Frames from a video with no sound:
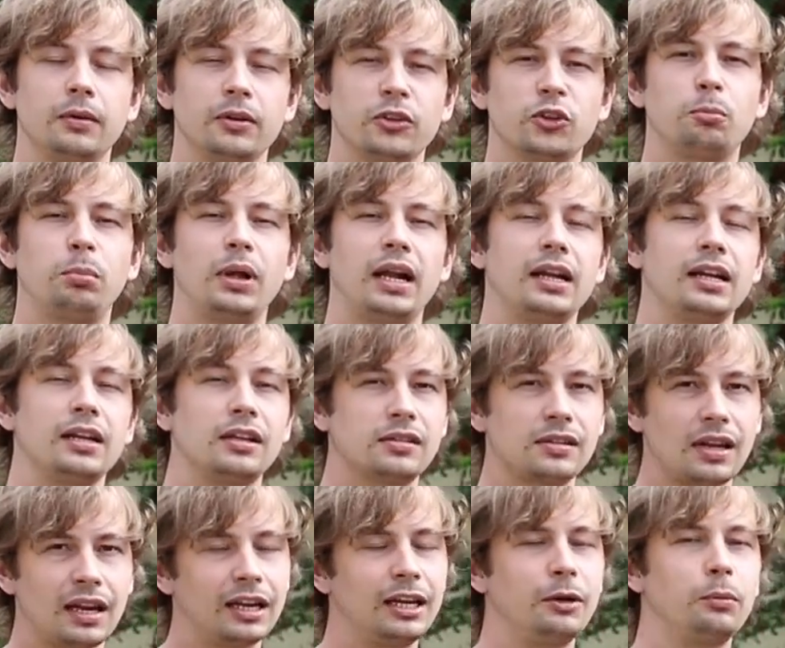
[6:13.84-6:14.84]
explaining
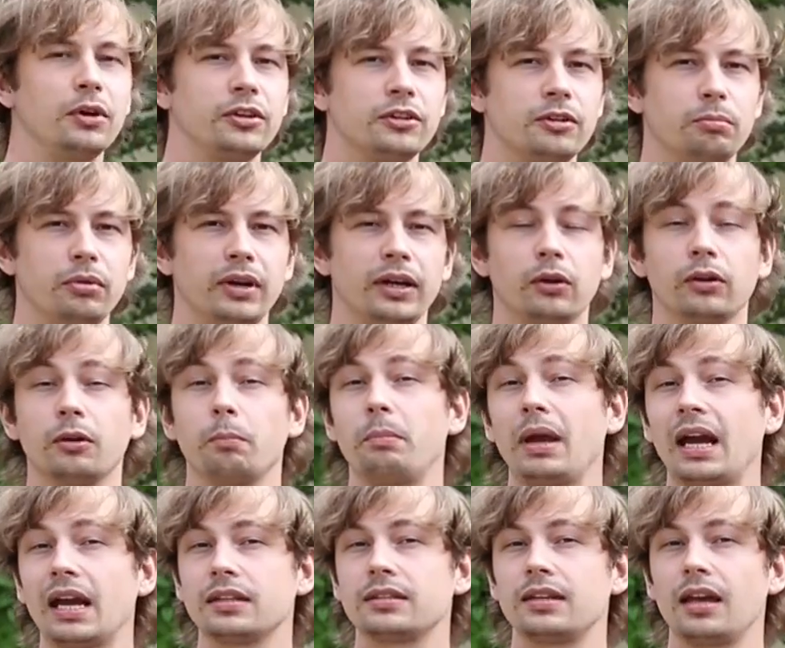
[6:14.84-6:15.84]
exactly what you should bring on a
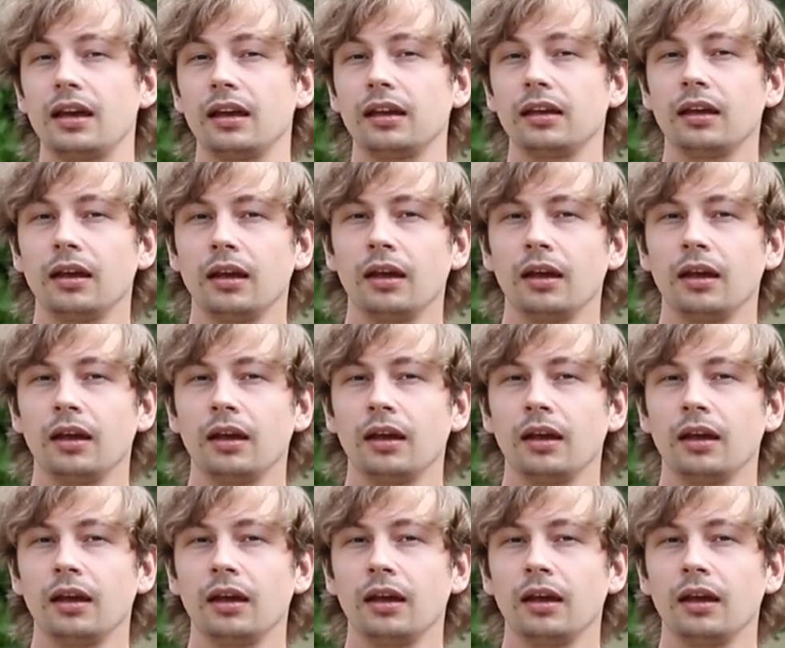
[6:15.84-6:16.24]
big day.